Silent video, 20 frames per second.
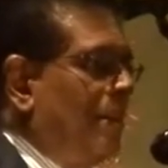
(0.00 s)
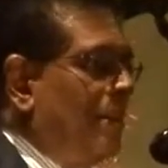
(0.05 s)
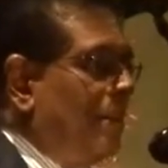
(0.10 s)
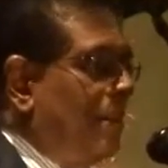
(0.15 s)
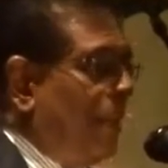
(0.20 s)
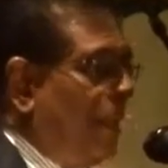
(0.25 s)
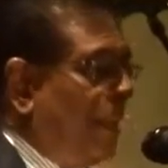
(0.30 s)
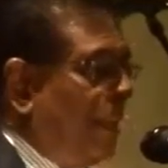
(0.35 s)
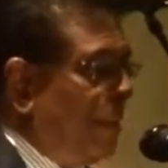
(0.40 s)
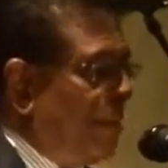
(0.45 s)
I'd
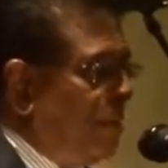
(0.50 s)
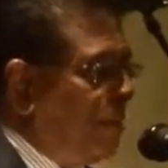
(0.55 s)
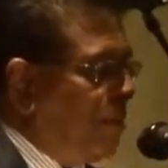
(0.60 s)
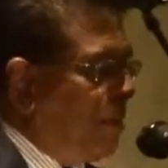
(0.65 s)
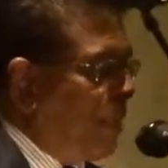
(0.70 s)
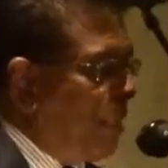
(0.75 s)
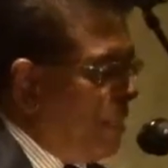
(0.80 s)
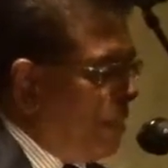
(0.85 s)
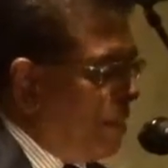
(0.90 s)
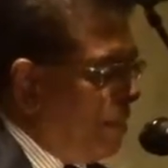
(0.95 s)
like to
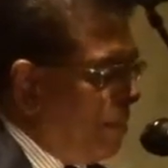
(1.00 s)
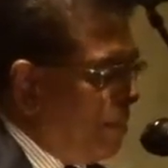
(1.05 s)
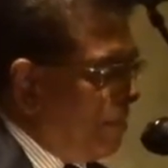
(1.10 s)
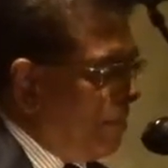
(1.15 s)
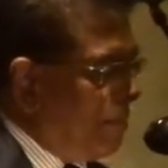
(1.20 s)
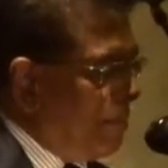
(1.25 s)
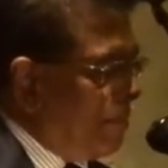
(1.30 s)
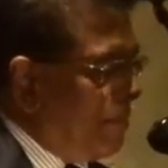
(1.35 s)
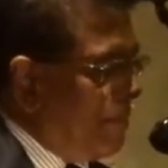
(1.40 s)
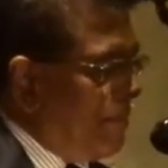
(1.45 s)
welcome
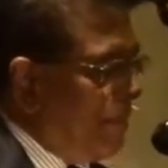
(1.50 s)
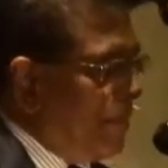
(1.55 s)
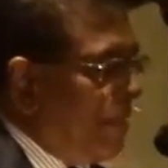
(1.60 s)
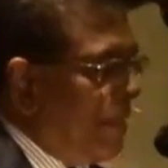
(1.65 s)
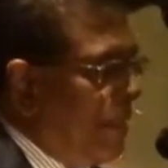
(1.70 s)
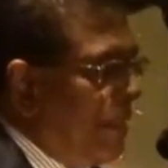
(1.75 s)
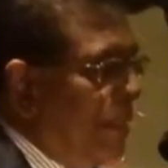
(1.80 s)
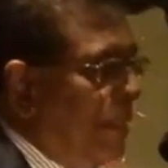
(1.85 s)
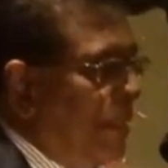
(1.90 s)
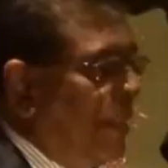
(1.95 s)

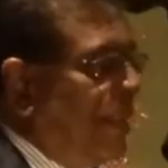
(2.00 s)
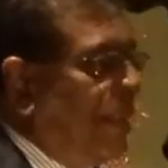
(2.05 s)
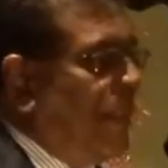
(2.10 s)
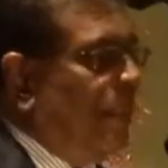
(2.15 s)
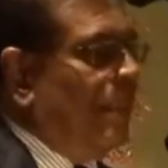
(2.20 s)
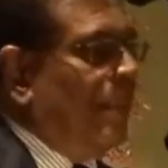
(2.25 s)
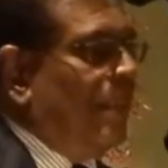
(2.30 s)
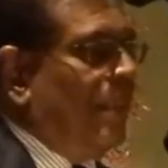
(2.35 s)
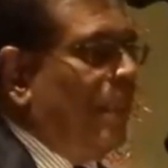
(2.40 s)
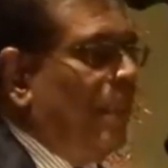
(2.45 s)

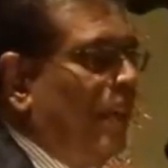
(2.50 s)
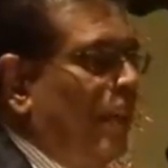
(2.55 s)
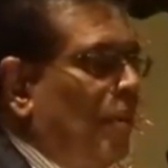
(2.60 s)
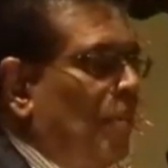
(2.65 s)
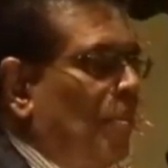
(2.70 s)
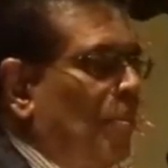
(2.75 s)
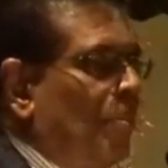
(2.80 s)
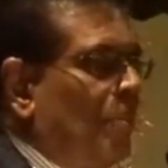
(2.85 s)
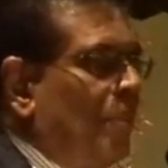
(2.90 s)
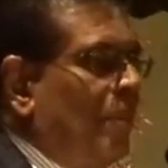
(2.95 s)
the
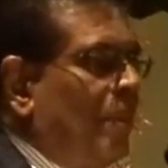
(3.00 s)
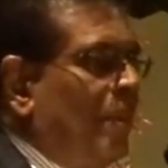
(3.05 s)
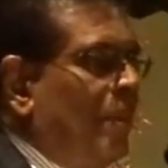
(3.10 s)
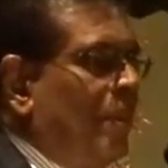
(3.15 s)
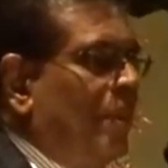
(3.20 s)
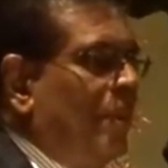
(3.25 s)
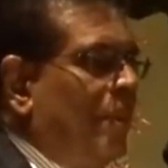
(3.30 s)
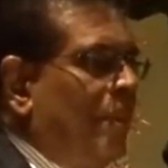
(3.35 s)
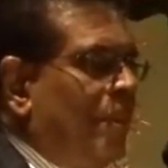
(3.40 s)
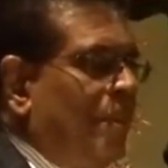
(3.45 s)

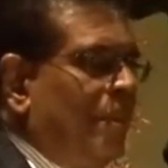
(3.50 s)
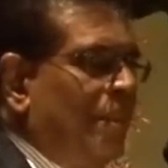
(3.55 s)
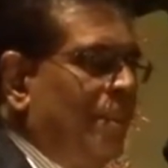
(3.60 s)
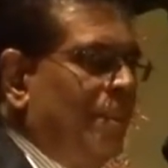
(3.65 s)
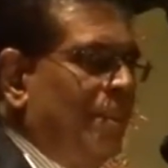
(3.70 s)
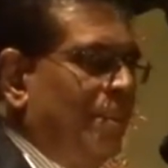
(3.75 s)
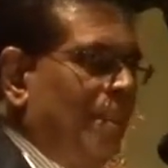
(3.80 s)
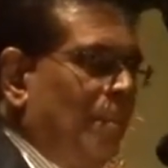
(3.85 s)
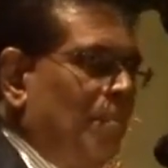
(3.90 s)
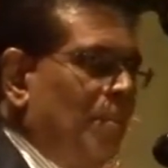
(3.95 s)

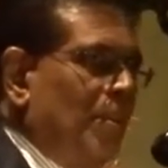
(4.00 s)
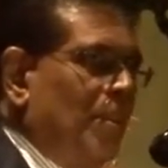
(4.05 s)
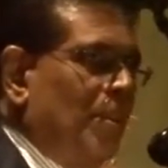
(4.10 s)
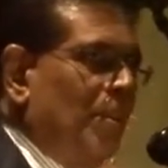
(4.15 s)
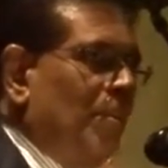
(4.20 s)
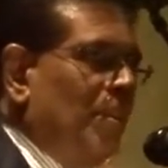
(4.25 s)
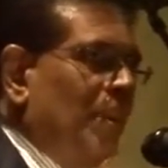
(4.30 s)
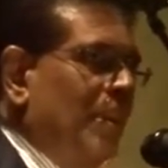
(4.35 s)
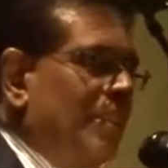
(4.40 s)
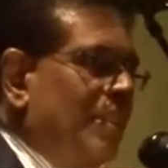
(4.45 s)

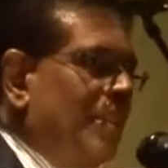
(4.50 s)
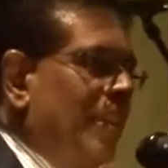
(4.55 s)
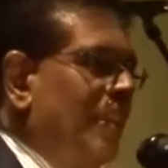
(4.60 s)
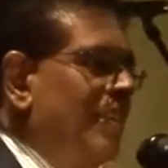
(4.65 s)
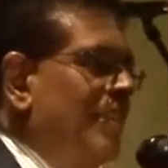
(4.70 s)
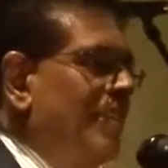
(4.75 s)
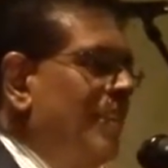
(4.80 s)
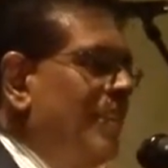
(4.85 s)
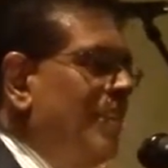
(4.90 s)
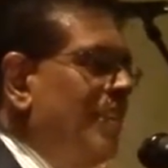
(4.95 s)
Deputy Vice
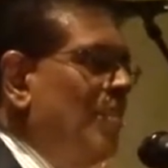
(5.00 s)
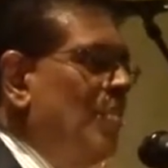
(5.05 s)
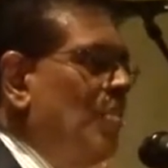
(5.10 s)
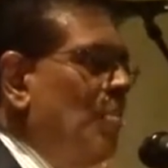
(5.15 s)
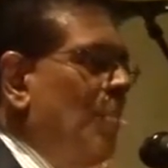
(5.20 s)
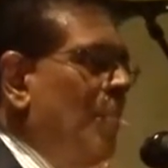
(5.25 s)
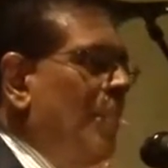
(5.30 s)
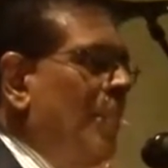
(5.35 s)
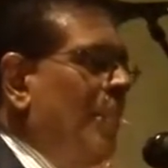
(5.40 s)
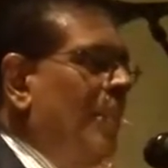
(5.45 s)
Chancellor
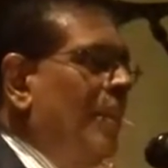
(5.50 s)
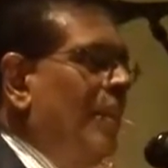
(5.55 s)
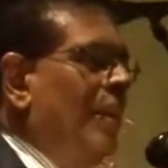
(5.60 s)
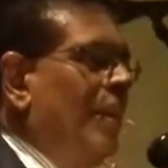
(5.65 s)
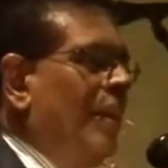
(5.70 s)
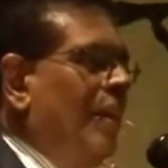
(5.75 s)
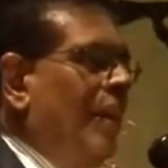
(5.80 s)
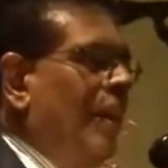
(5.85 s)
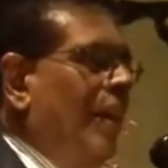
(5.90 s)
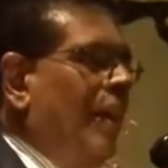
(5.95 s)

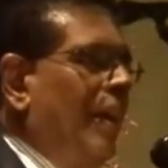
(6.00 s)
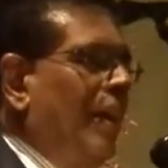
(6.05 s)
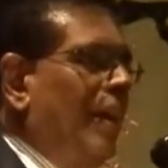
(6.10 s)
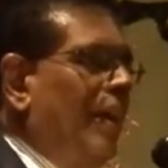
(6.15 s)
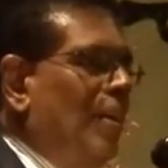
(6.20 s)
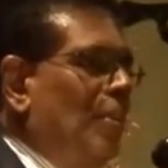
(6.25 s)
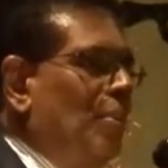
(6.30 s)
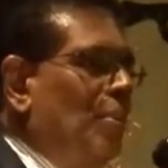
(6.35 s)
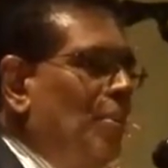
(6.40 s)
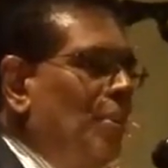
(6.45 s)

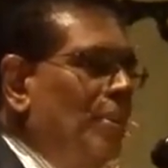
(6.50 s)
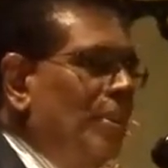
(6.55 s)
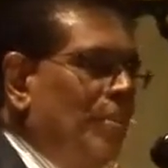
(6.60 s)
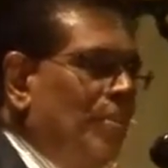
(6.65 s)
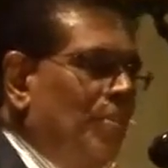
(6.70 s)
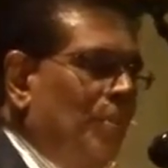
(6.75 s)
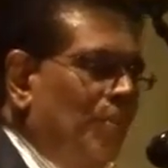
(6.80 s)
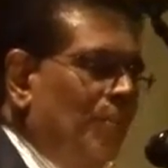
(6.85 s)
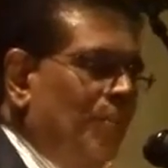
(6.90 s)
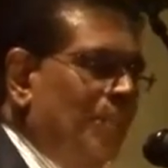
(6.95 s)
and all the
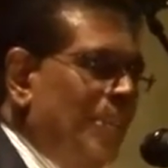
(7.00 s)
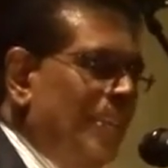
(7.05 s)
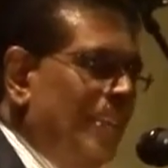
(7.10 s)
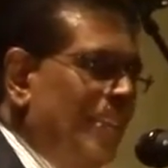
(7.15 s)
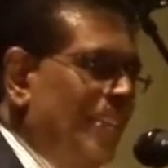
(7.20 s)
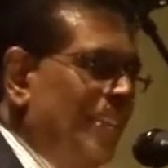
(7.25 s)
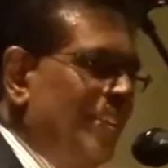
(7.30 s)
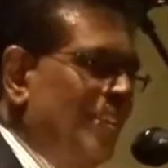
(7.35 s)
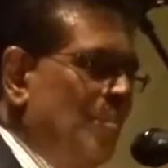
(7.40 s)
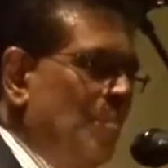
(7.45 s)

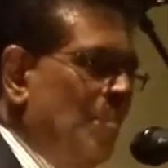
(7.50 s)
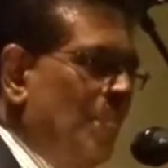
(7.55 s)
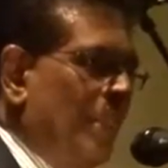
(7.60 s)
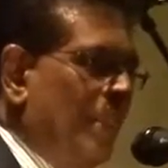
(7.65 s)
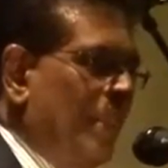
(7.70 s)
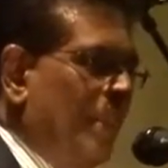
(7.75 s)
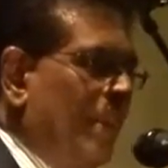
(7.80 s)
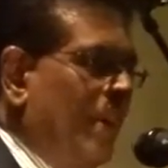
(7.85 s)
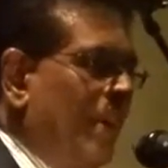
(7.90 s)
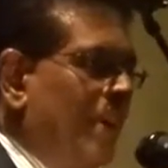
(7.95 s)
professors
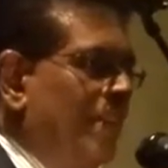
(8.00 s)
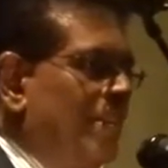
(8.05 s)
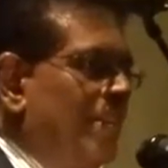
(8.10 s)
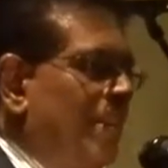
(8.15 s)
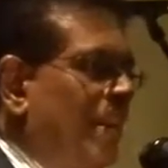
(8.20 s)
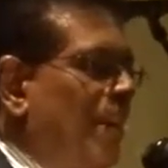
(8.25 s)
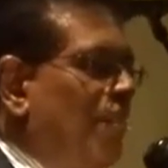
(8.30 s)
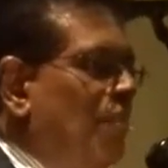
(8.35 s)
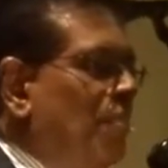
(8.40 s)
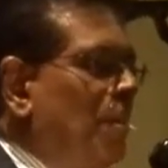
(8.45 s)
and
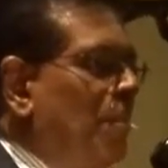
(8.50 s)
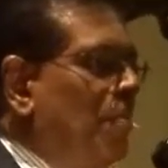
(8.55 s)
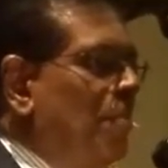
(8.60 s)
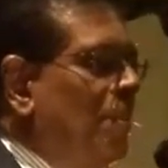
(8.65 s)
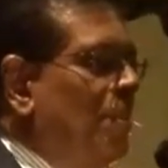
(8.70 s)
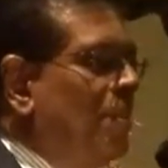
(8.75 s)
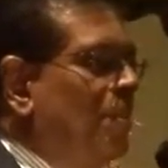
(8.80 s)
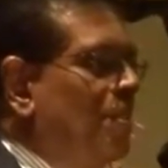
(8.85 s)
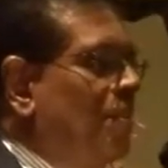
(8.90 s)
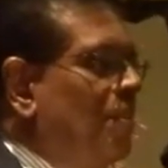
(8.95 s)
staff
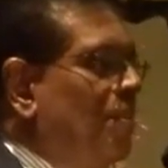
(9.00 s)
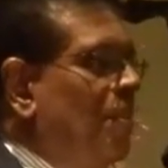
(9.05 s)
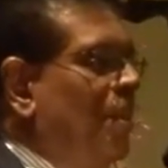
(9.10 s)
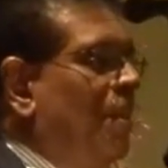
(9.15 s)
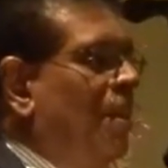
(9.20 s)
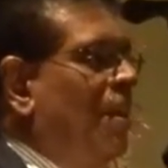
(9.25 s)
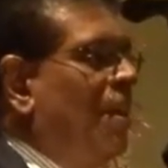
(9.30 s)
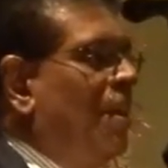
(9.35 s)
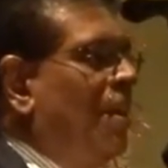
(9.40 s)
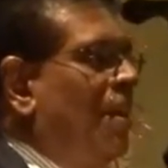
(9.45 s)
members of
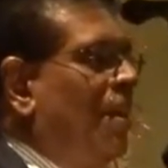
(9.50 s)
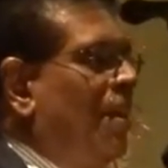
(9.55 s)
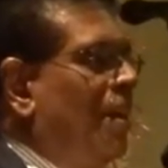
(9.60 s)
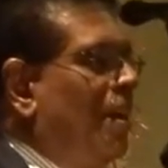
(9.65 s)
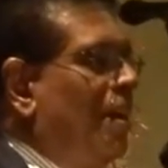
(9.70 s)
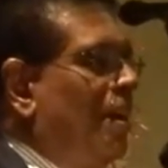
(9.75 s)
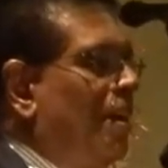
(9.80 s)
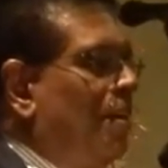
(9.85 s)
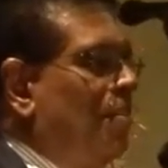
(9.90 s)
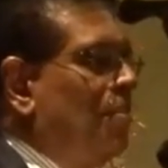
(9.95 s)

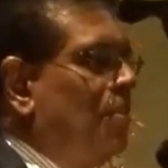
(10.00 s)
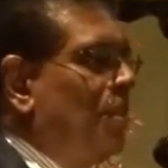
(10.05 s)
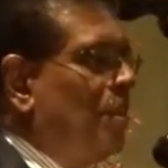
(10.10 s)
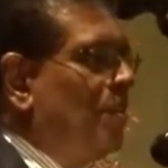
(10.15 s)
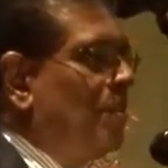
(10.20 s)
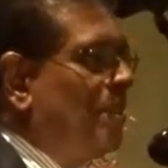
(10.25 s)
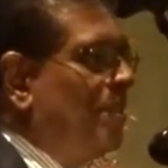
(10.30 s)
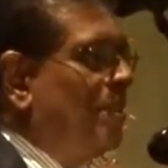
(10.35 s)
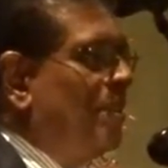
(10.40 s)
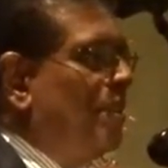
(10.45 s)

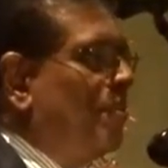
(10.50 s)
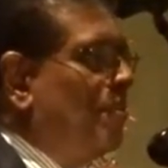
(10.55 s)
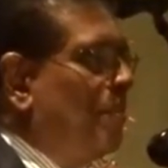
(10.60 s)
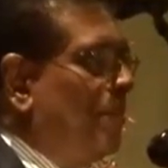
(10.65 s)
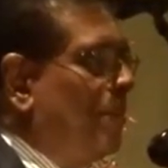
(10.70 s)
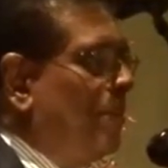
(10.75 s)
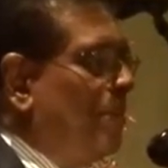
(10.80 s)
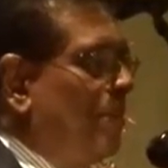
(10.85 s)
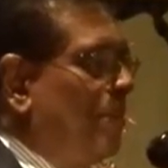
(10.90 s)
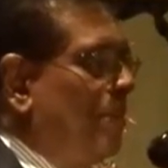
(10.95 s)
University of
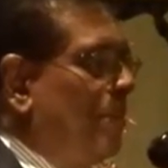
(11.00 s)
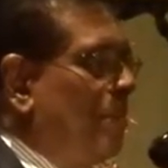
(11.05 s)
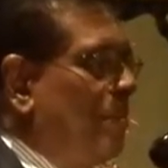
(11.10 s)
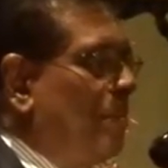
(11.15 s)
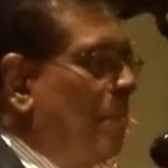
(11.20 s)
Moratuwa,